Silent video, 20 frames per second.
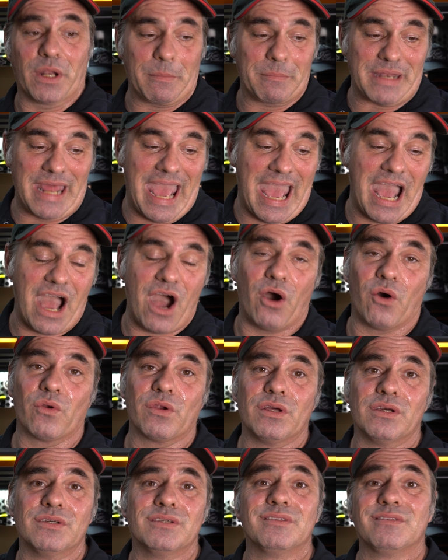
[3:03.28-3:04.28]
them
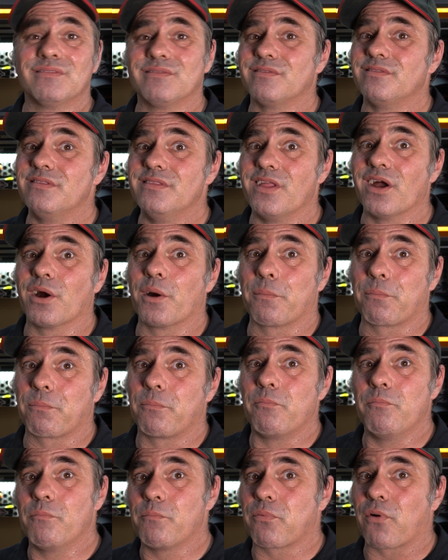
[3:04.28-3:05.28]
down, they're
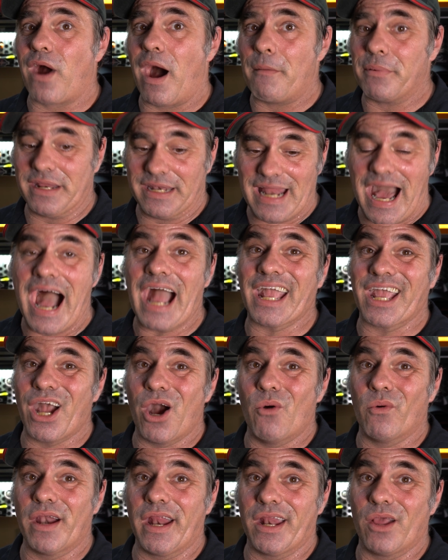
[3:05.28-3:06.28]
probably not
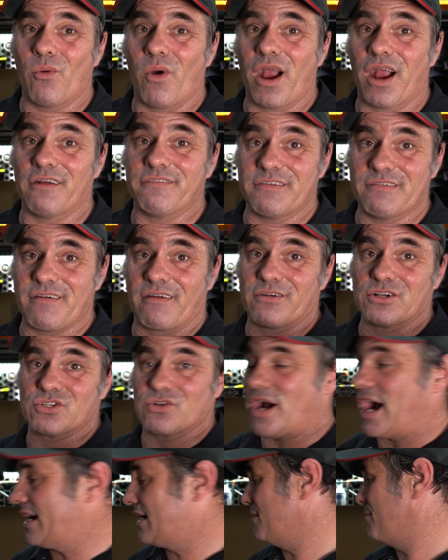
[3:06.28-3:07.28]
going anywhere. If you've ever
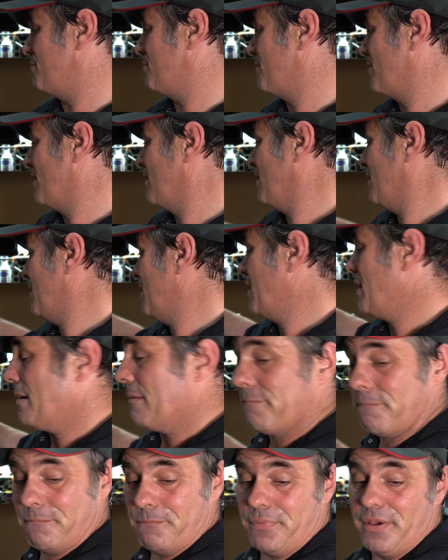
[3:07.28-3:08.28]
tried to
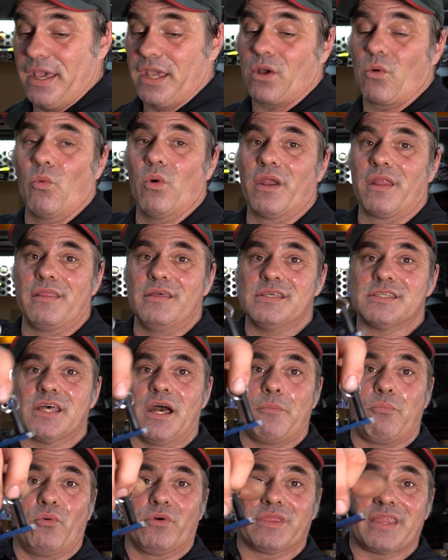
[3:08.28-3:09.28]
pick one of these
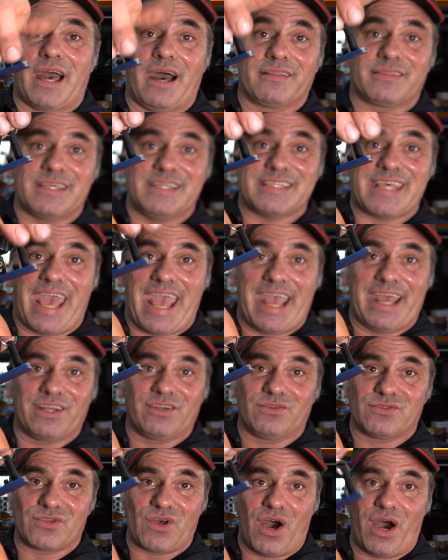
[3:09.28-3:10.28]
up without these
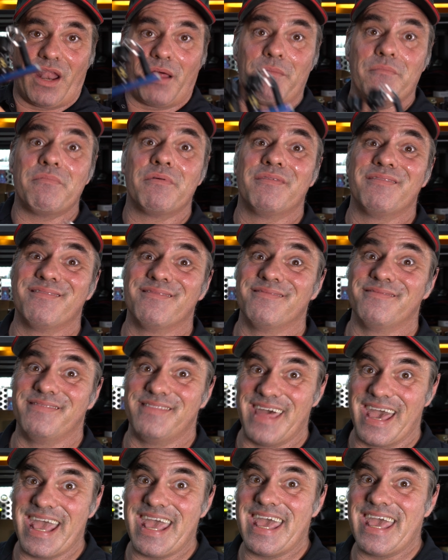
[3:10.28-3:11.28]
handles on them,
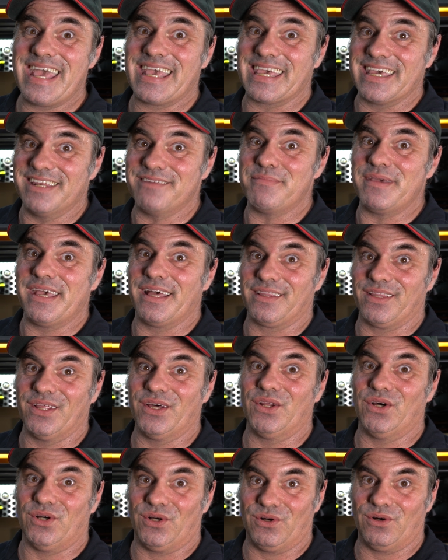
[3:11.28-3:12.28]
they can be a
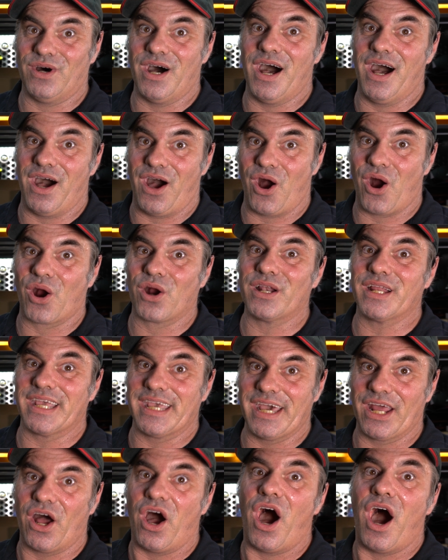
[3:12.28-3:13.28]
little hard to
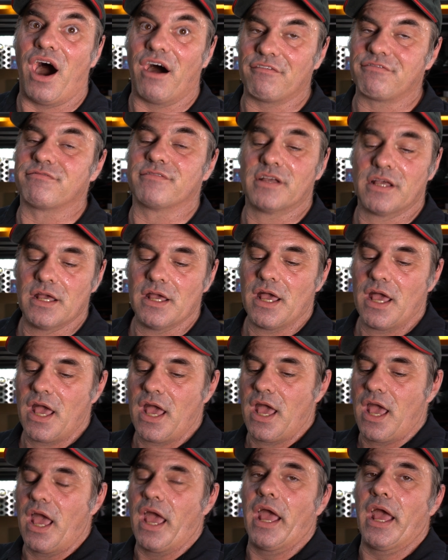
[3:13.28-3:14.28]
get off.
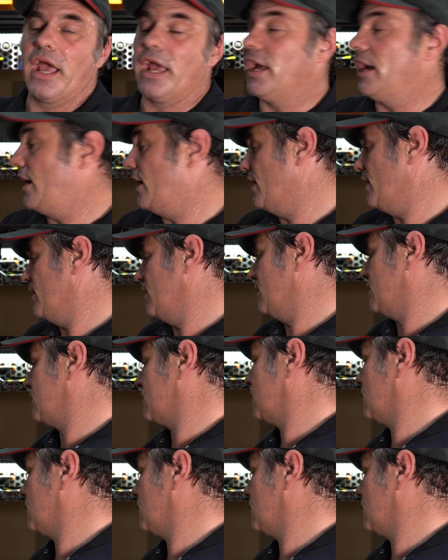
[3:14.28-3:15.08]
And